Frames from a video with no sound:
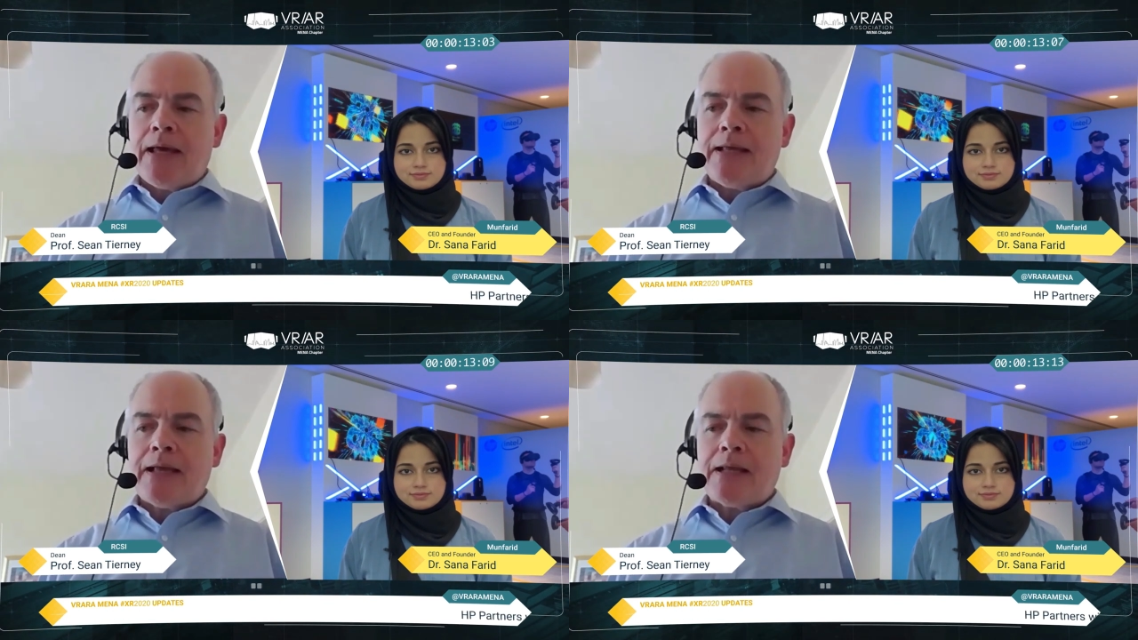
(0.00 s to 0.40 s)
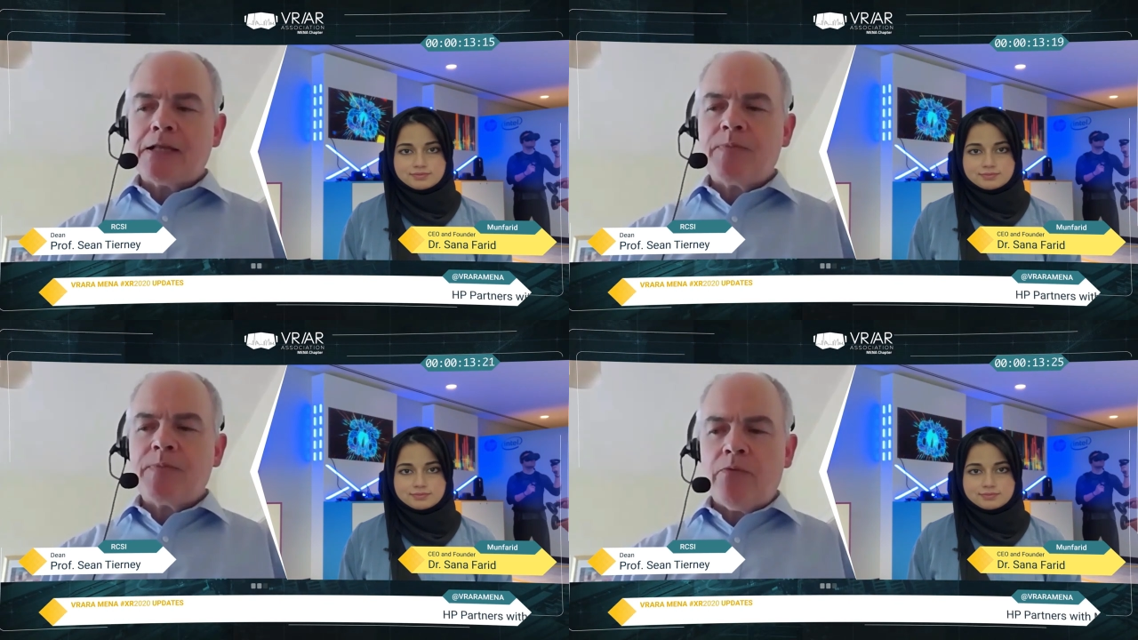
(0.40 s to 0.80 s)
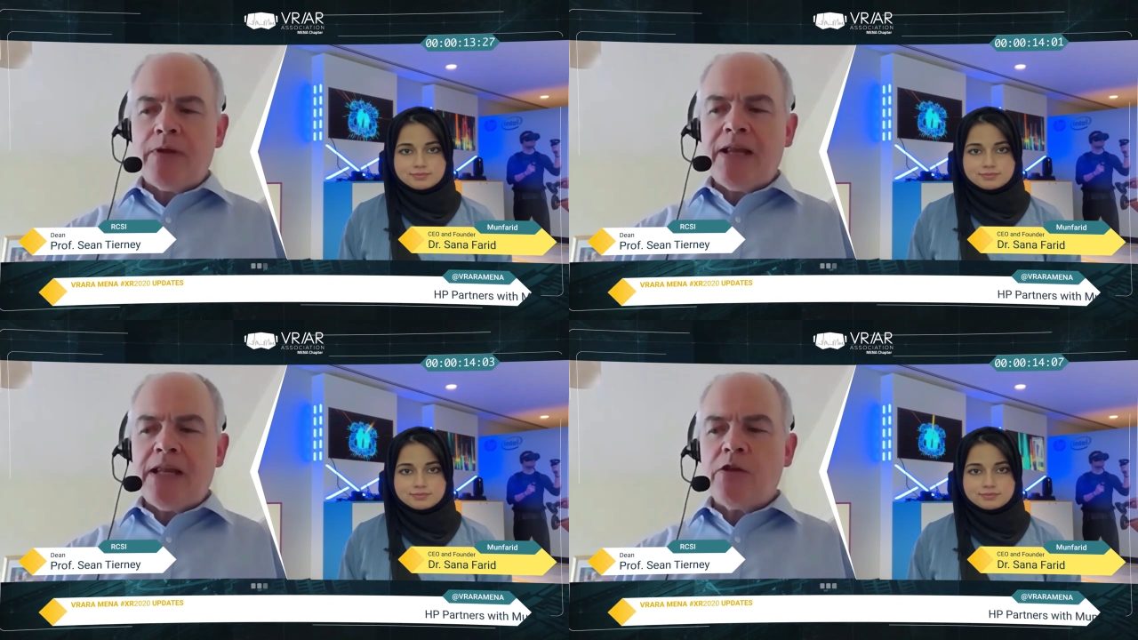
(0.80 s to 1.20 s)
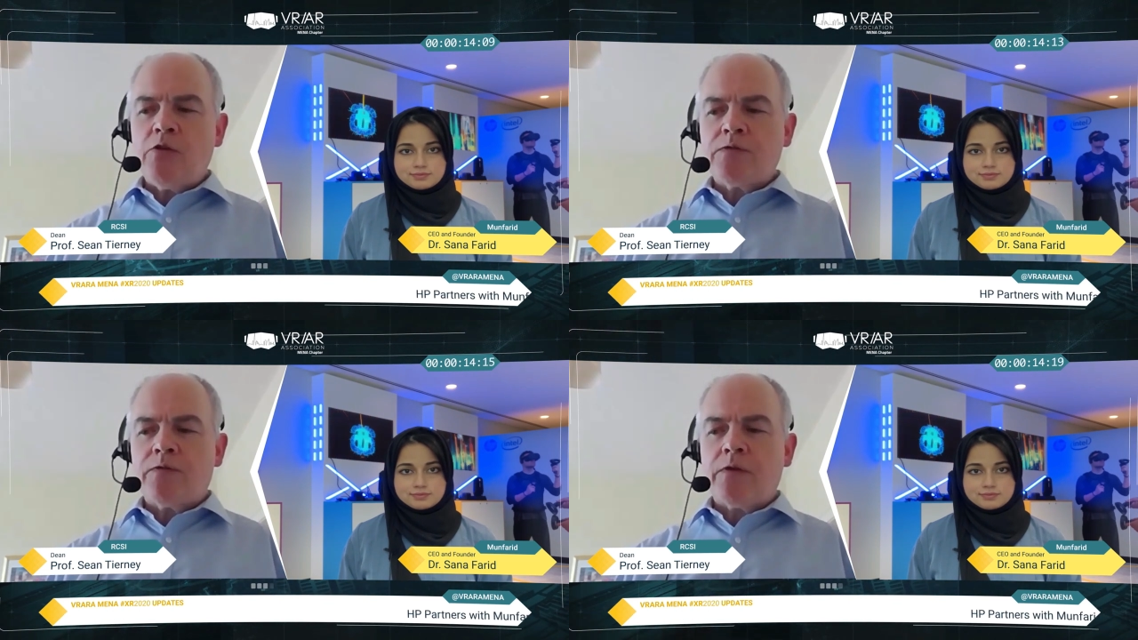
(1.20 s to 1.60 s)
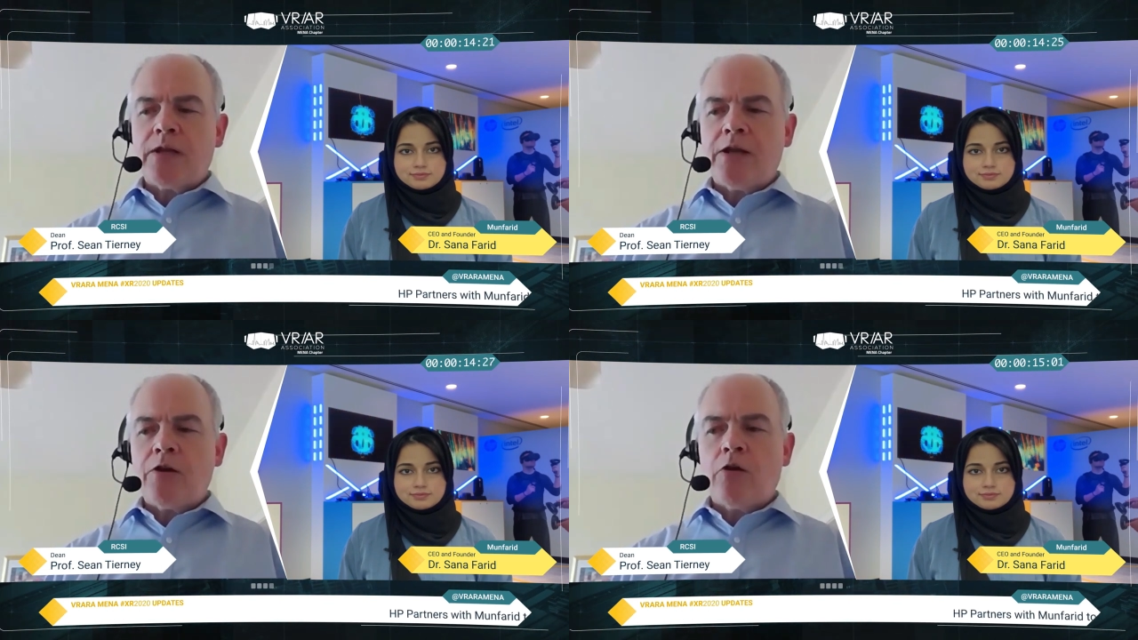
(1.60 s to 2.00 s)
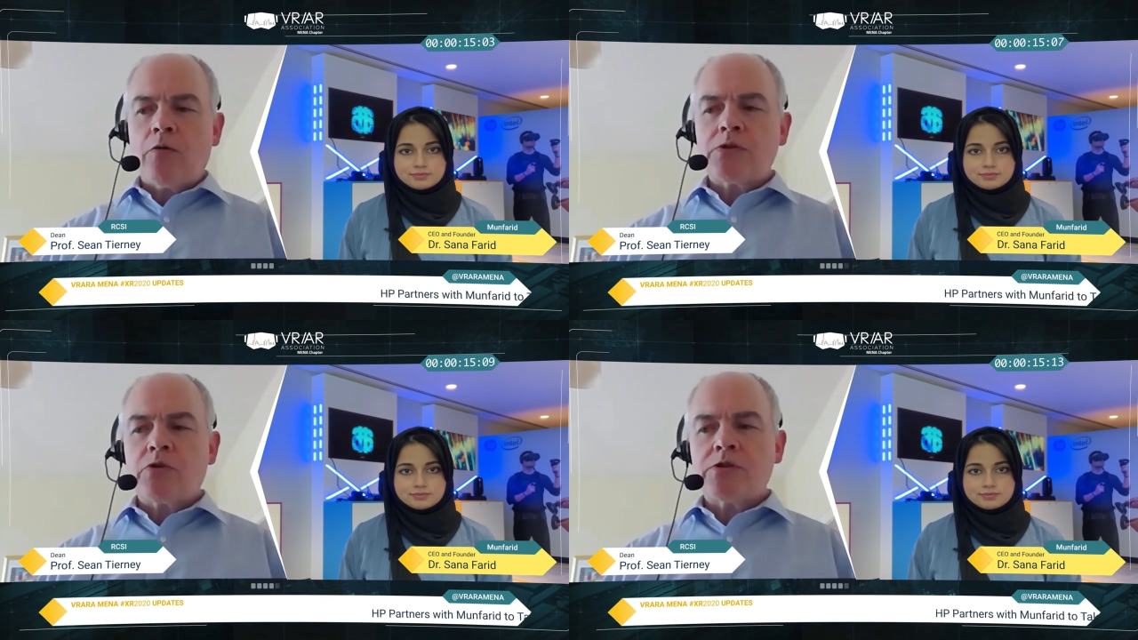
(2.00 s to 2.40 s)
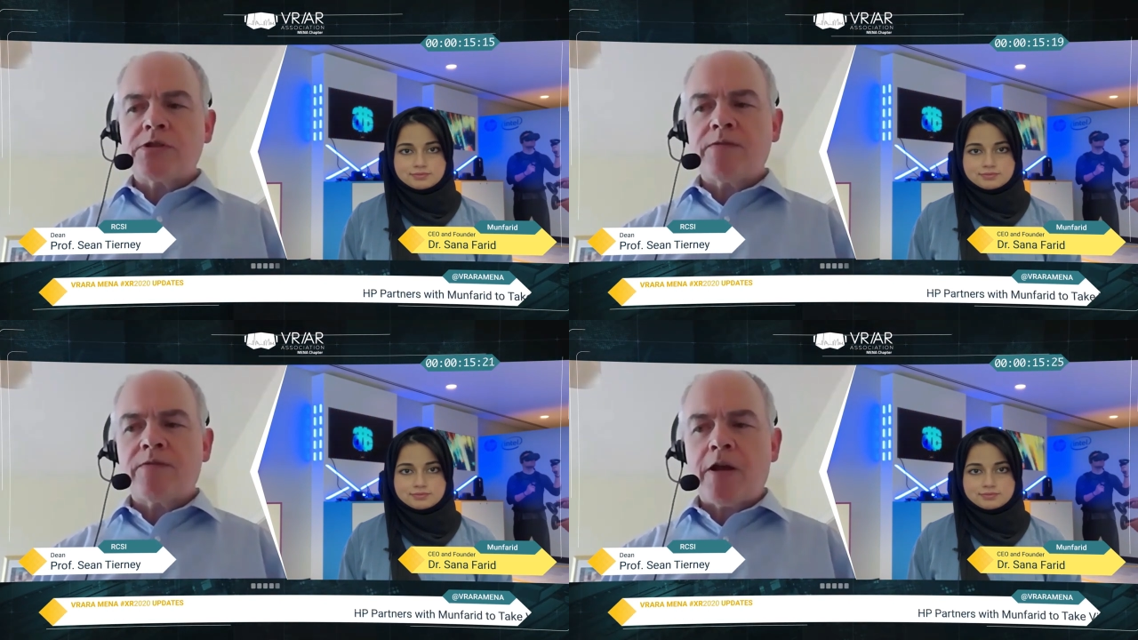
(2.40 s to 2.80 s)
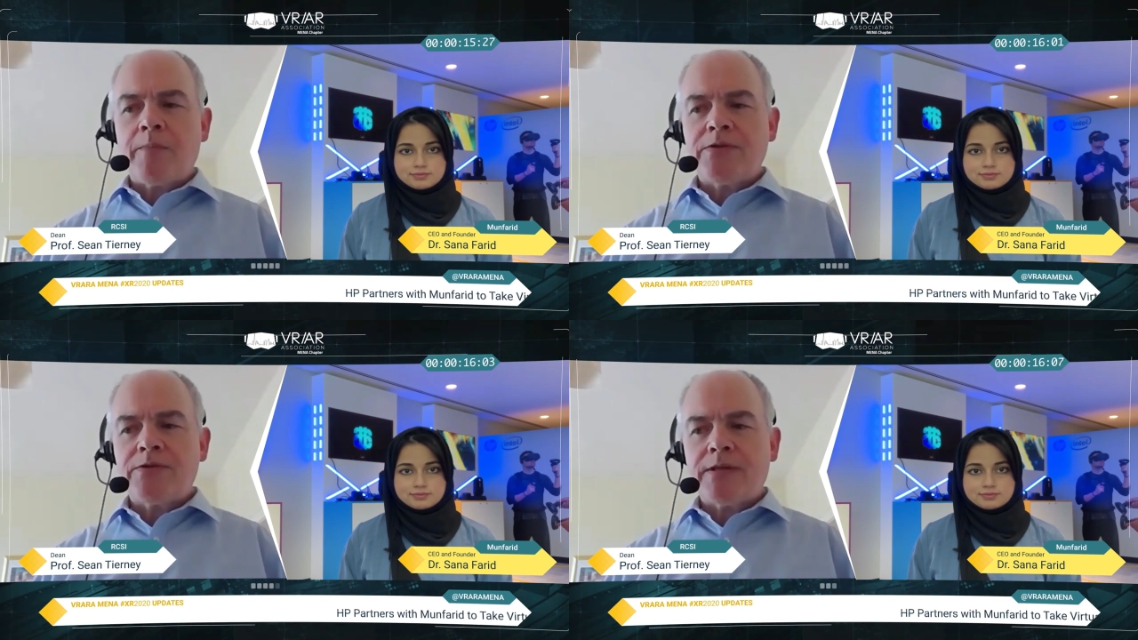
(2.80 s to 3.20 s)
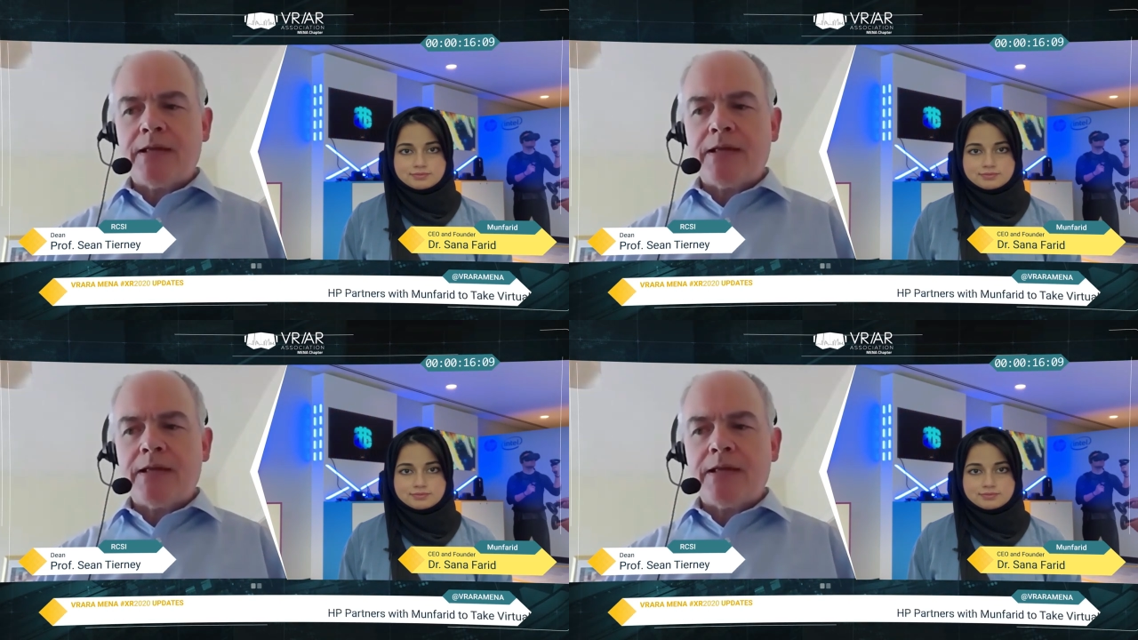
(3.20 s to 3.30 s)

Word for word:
Speaker 1: uh, that has been really useful in low resource environments